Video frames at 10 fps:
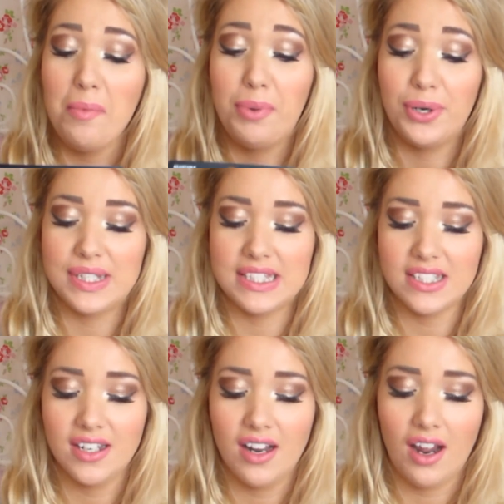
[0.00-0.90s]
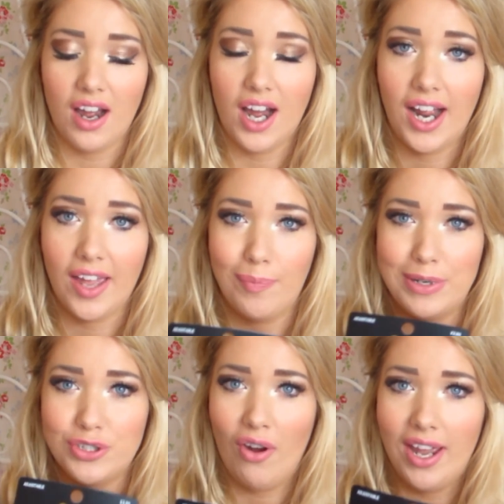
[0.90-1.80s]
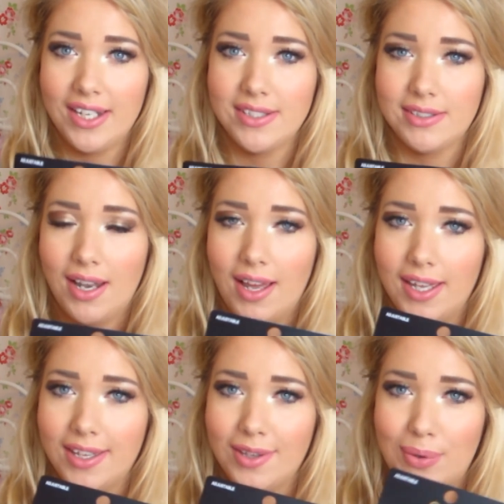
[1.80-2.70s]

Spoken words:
but I've been trying to like